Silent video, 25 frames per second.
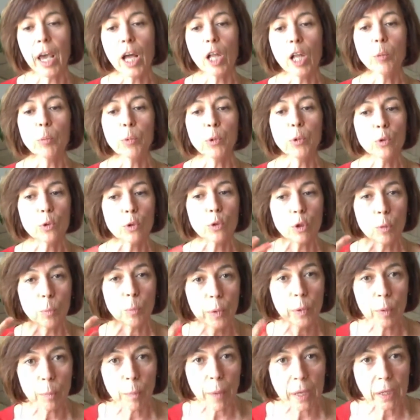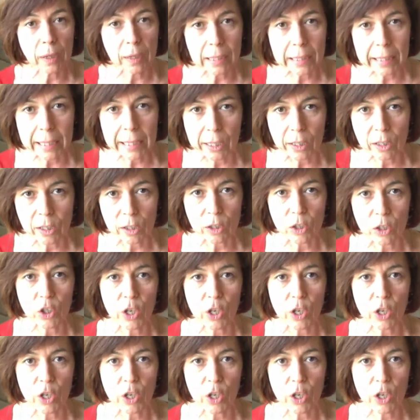help you to implement these little